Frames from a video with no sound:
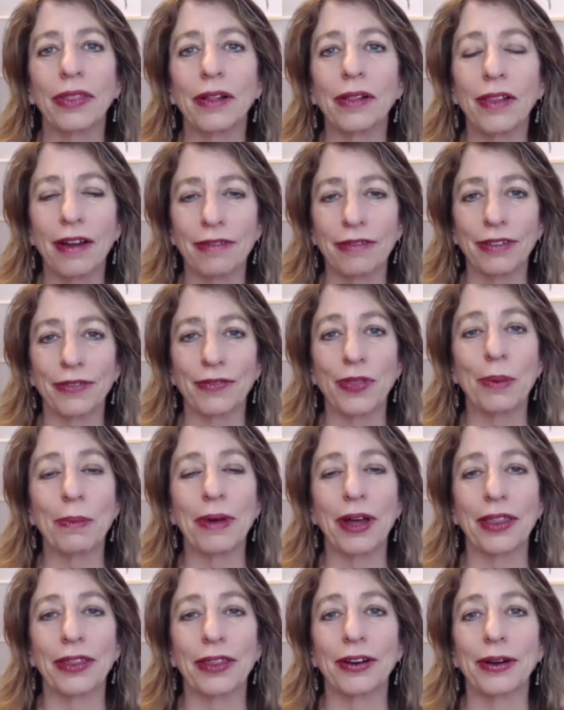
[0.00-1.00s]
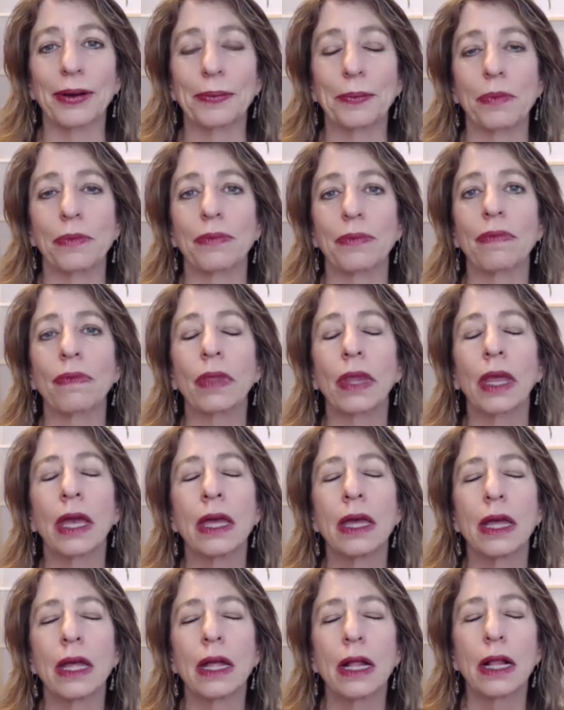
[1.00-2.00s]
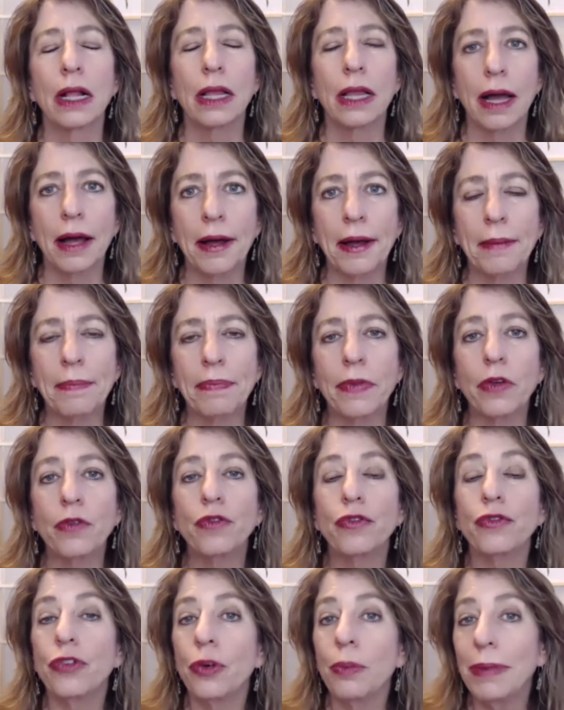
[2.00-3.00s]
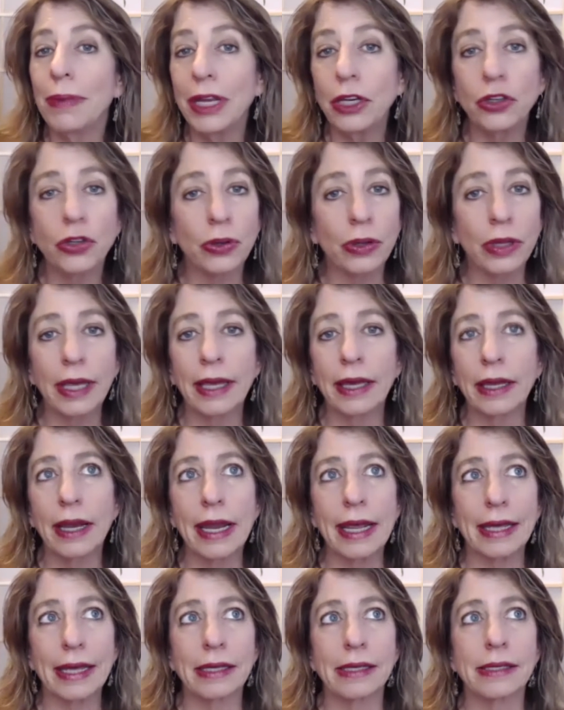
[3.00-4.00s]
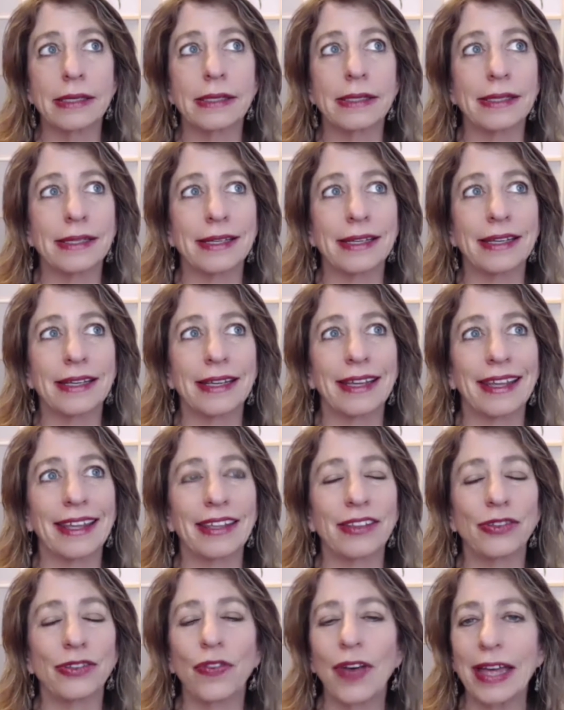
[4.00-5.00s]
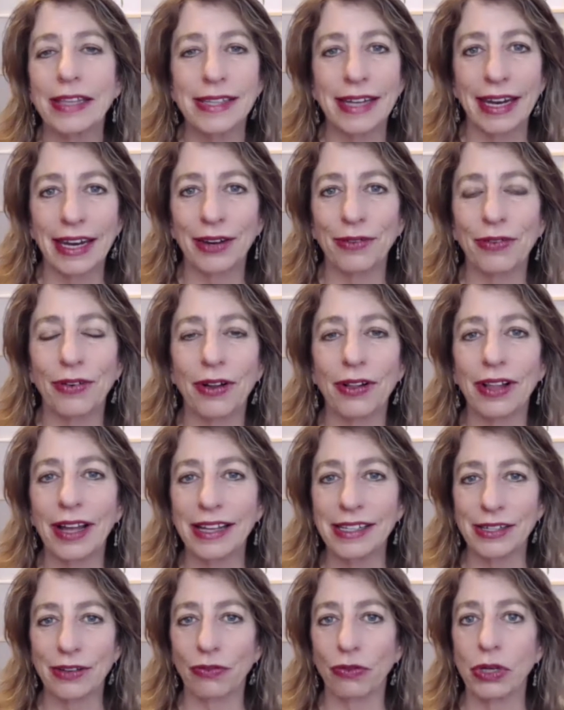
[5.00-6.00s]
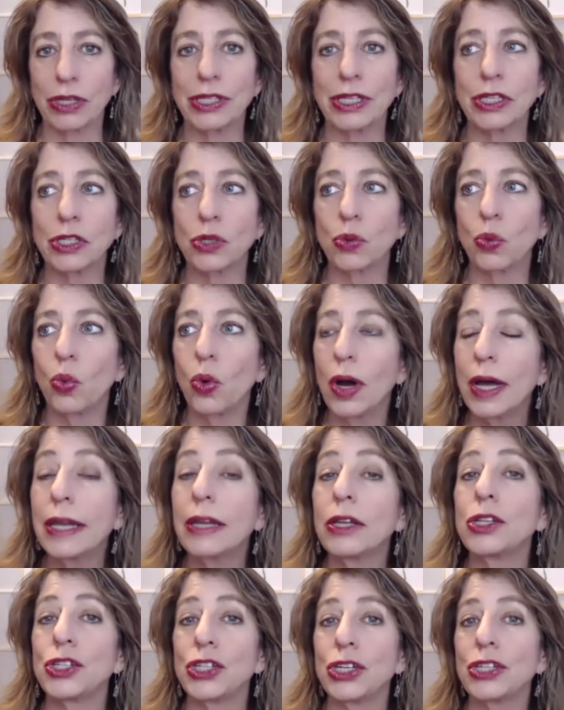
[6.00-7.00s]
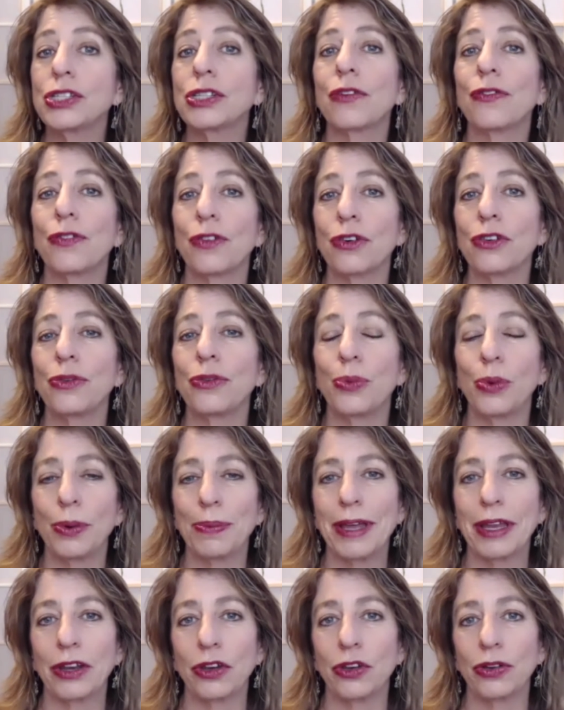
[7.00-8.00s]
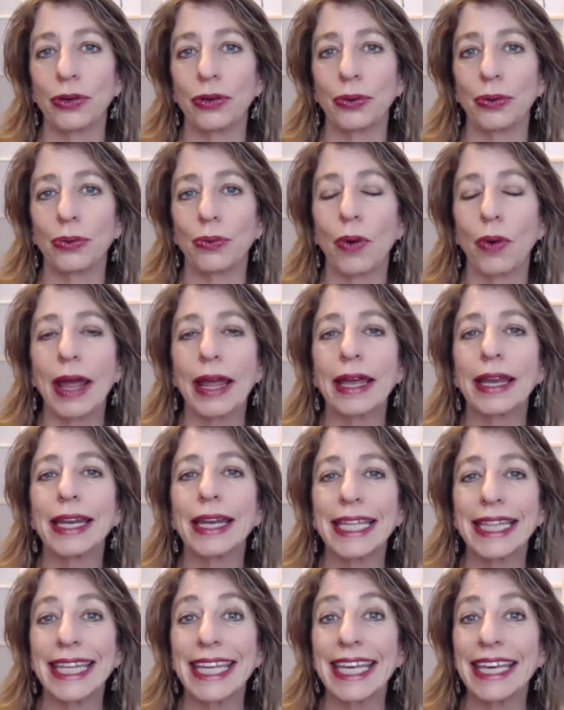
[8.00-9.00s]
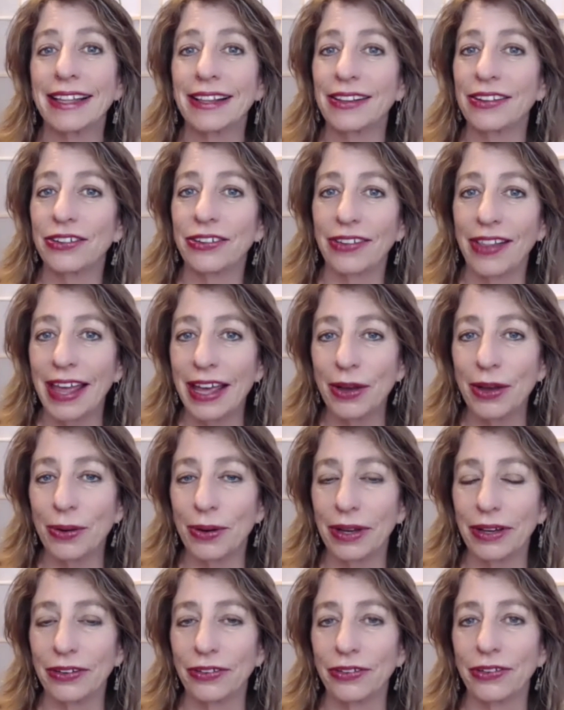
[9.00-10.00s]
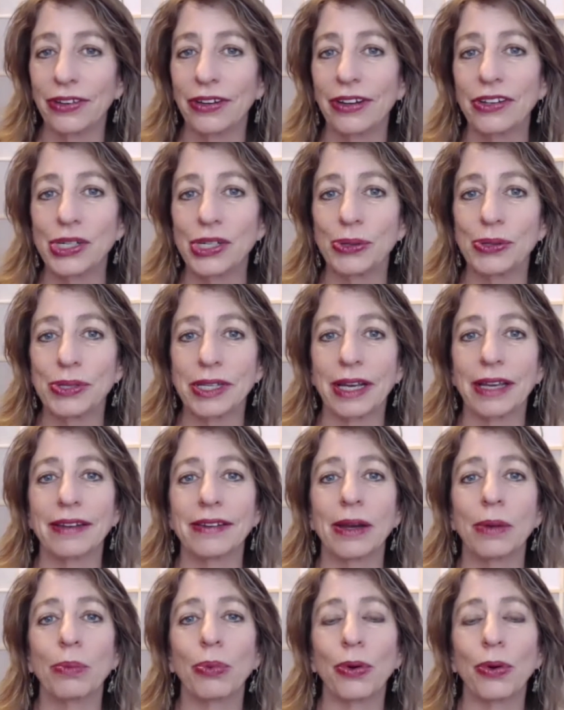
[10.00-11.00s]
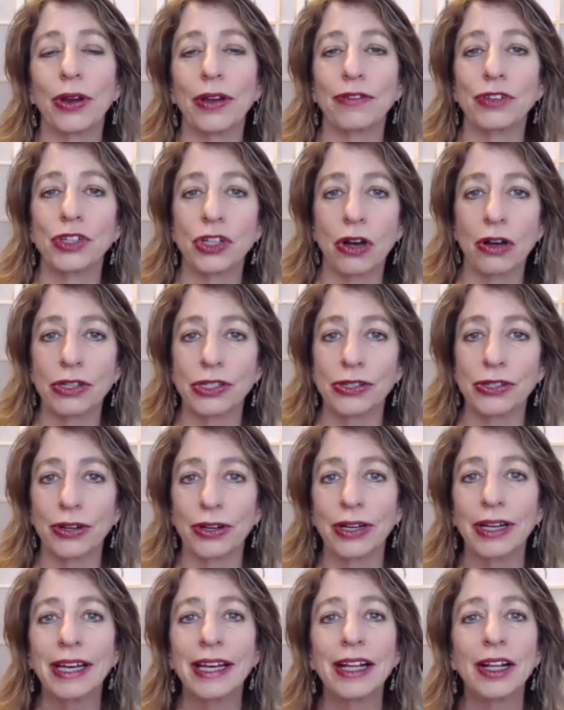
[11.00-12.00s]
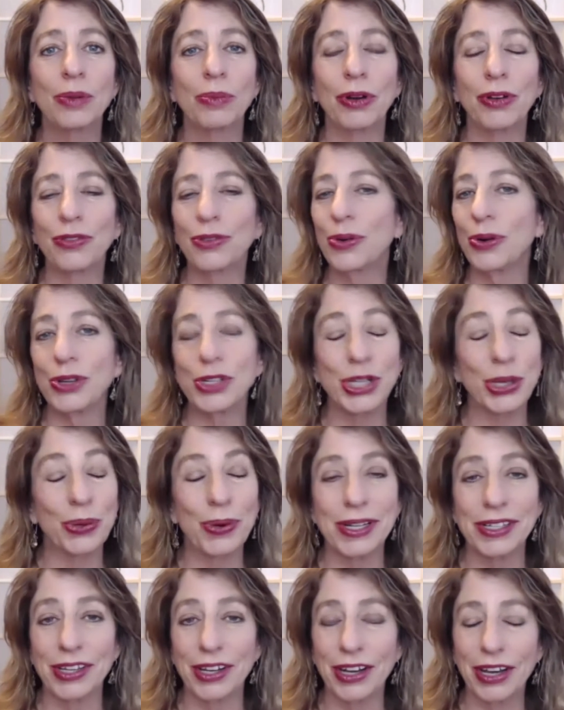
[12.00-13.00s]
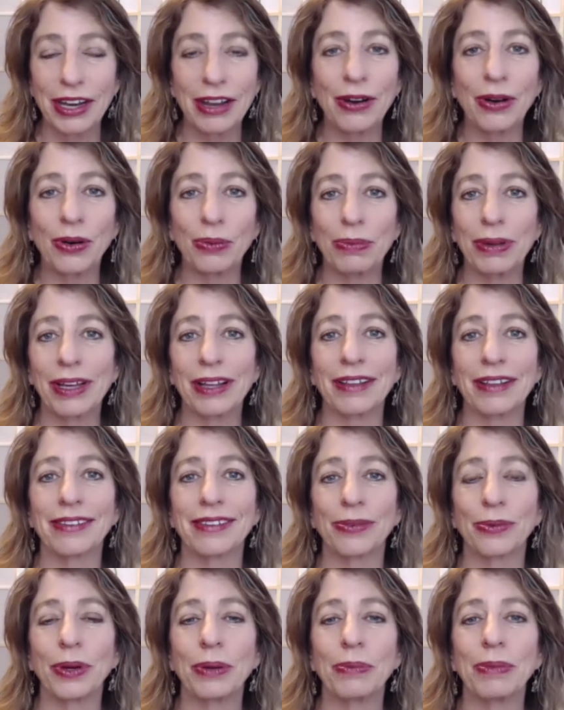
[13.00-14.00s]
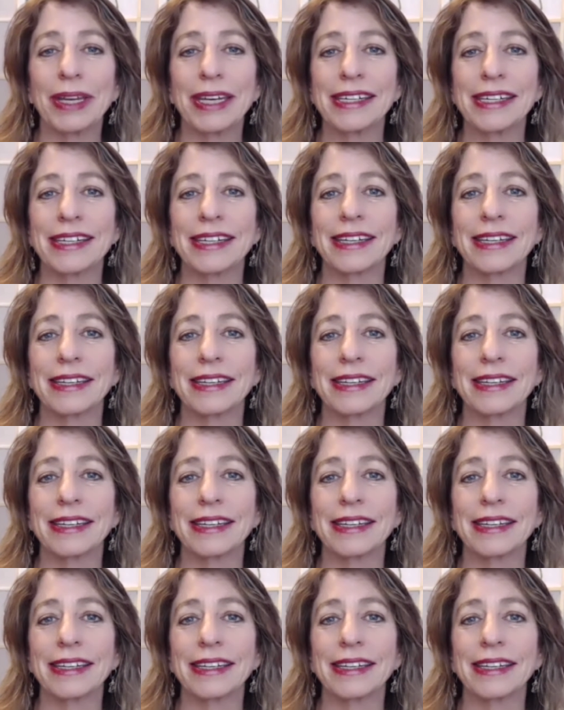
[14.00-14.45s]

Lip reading: the love of the mother. For me, Julian is fascinating for all kinds of reasons. One is she's the first woman to write in the English language. She was a contemporary of Chaucer, but of course she wasn't known because women